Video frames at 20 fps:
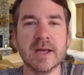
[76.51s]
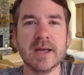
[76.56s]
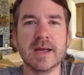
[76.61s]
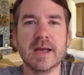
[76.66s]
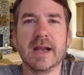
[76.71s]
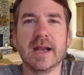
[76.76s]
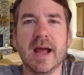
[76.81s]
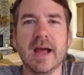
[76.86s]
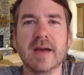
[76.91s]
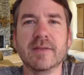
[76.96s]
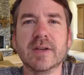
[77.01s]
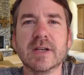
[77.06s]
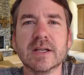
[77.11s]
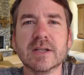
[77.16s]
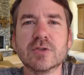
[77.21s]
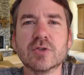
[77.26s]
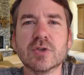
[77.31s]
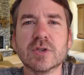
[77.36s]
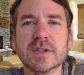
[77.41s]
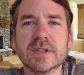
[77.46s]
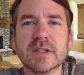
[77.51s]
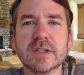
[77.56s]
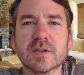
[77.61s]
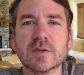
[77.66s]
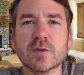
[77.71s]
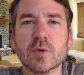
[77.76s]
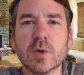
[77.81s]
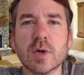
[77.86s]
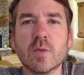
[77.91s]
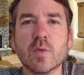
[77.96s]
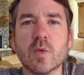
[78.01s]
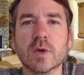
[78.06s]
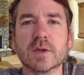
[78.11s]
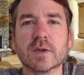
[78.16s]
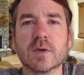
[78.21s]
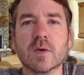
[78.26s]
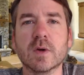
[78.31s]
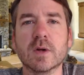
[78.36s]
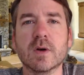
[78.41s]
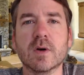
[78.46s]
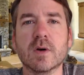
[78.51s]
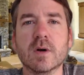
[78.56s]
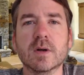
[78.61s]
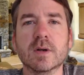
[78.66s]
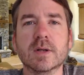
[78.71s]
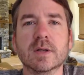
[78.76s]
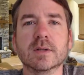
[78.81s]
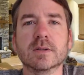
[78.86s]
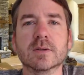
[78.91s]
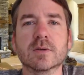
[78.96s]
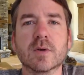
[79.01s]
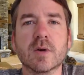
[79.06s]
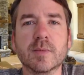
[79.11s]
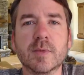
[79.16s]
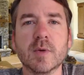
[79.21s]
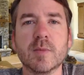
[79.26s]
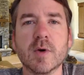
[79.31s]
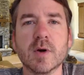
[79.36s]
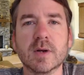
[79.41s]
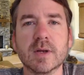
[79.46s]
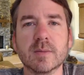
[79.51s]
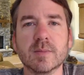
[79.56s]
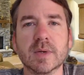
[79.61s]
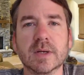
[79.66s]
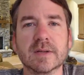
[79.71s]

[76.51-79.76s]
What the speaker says: And I have an interesting story on what's going on in the crypto market,